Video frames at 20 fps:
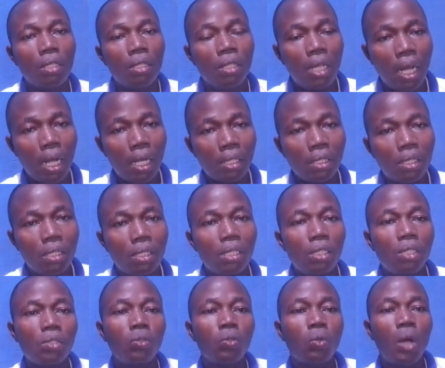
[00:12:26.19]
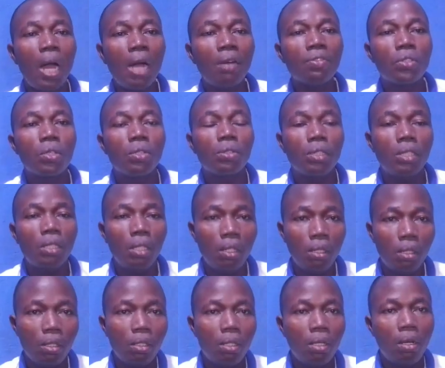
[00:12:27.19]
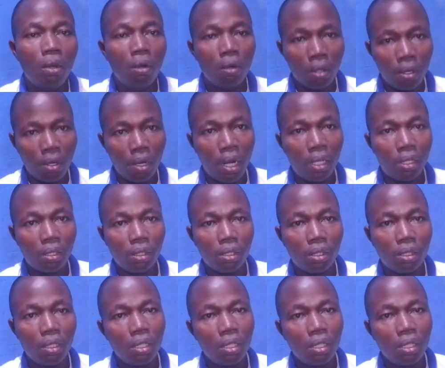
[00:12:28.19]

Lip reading: that you have something on ground.